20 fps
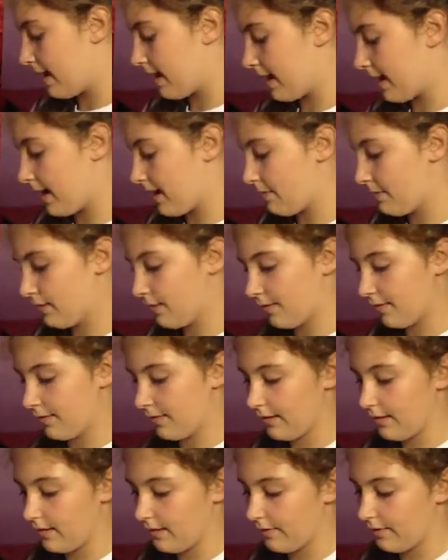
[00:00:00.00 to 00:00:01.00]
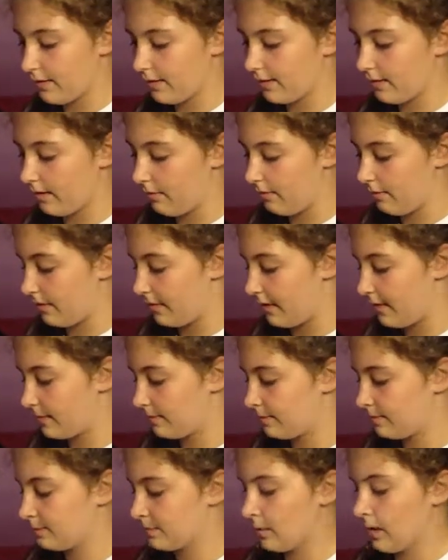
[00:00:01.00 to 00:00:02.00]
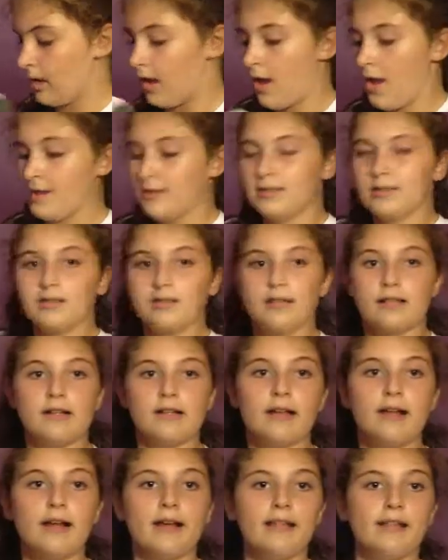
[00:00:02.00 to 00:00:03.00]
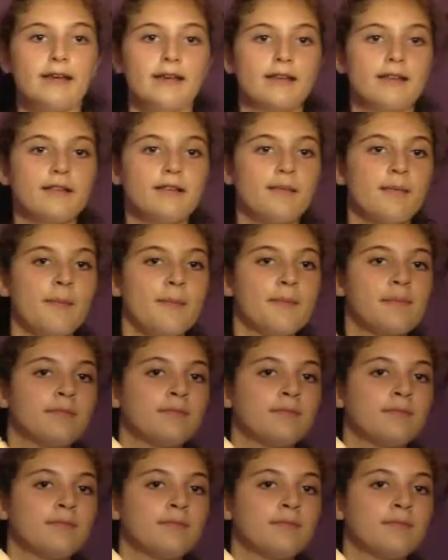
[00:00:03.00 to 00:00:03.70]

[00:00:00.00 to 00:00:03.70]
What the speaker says: and I absolutely love their company. So they look like this,